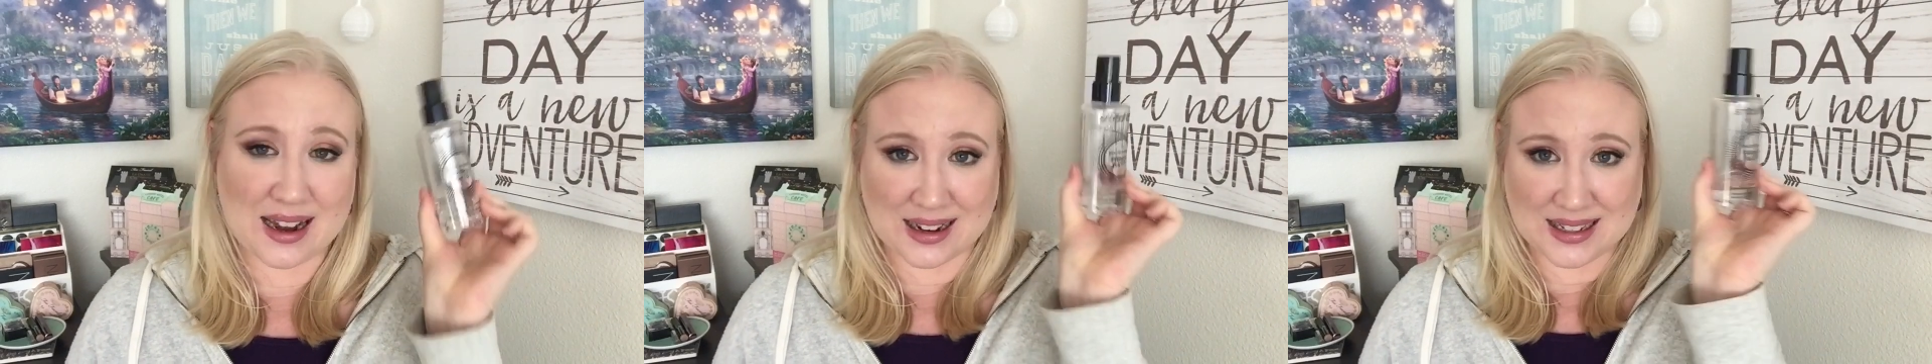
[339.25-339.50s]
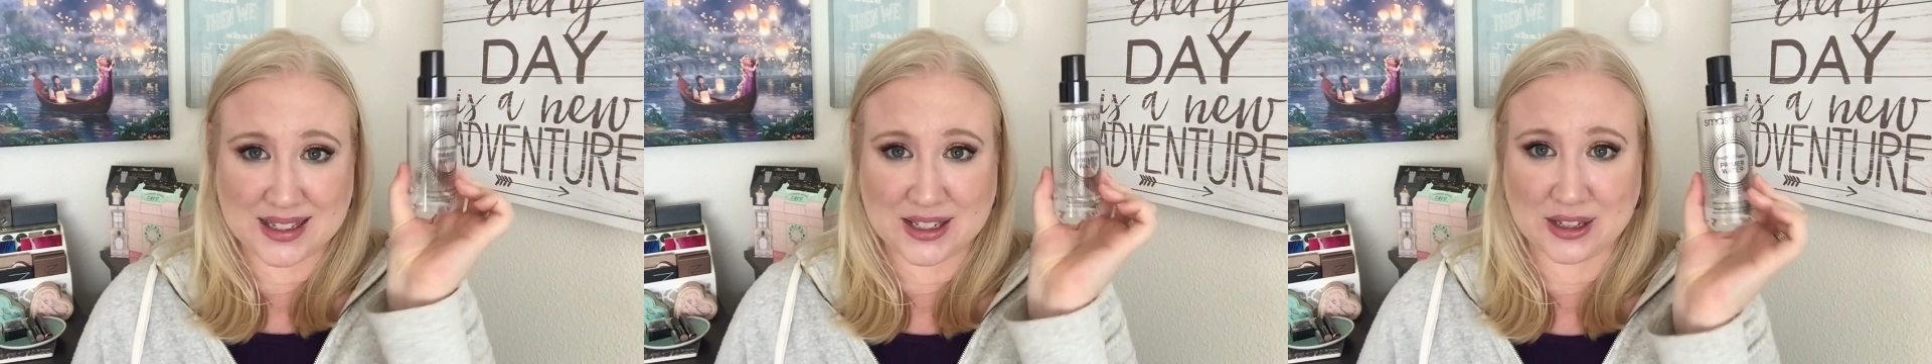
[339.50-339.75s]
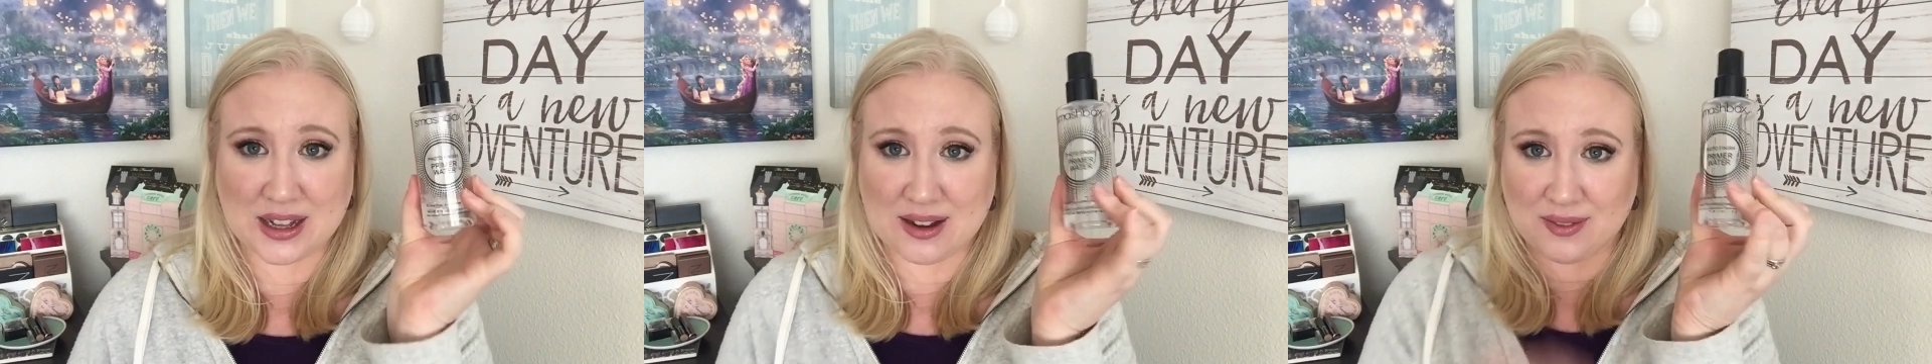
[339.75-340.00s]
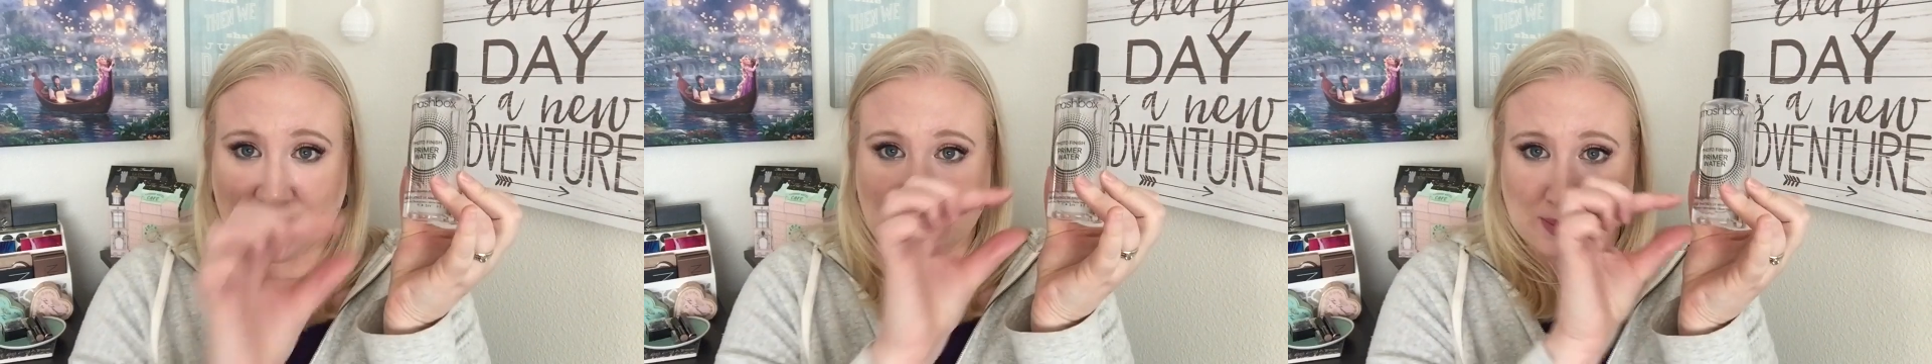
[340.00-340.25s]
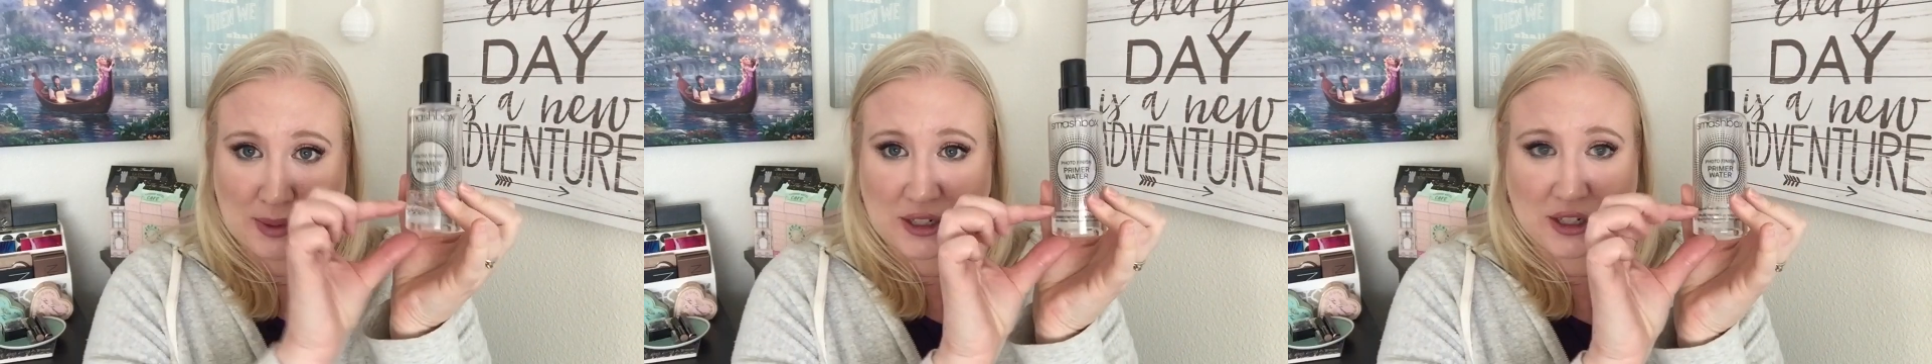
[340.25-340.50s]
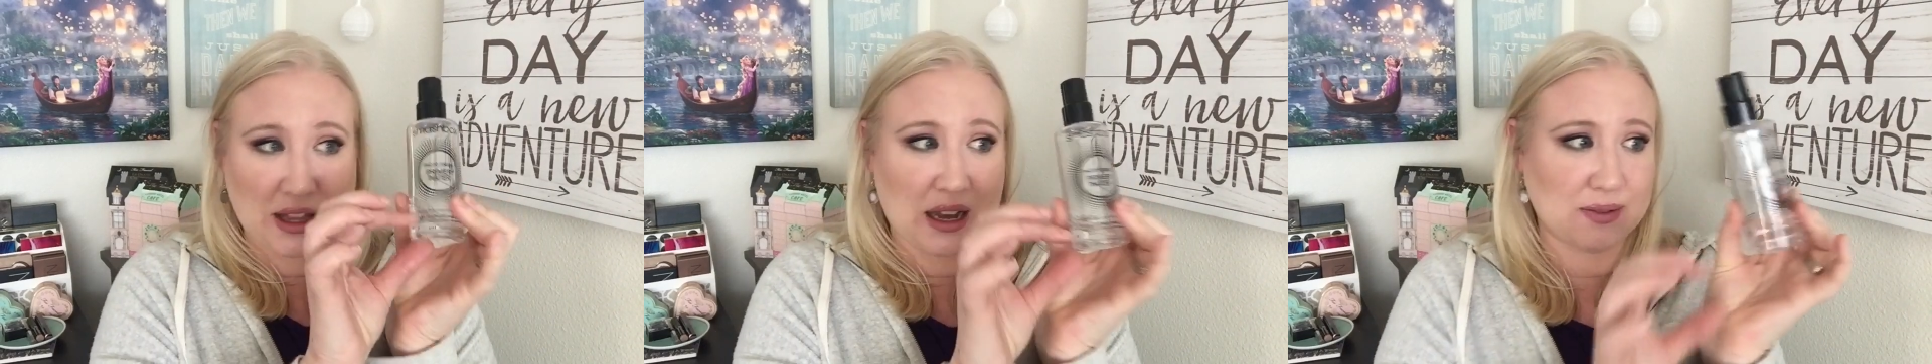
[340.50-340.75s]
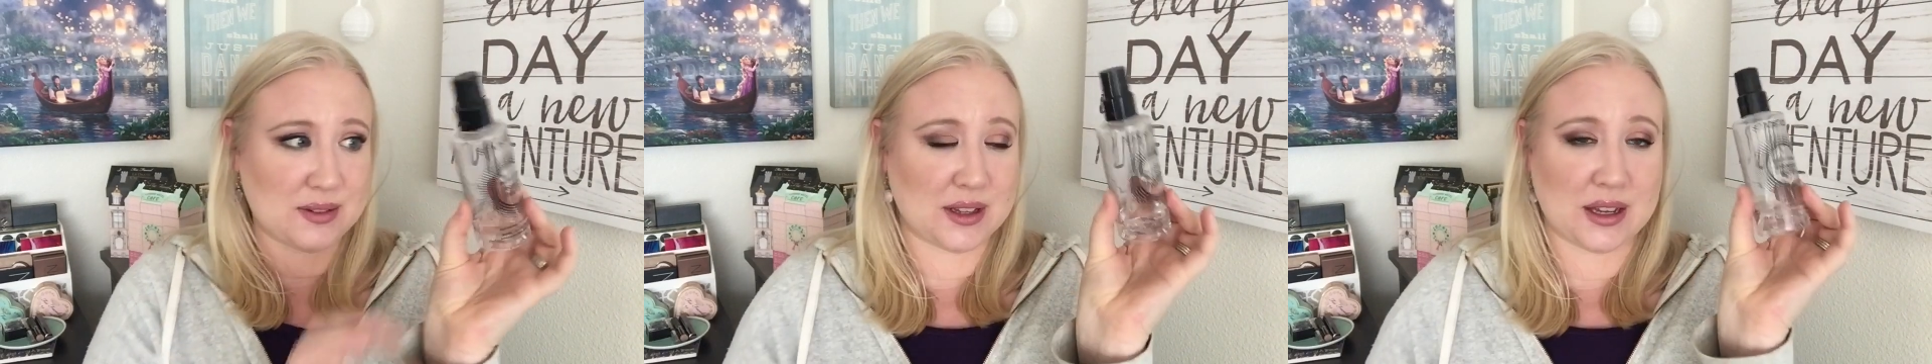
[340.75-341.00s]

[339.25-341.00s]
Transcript: I still have this much left.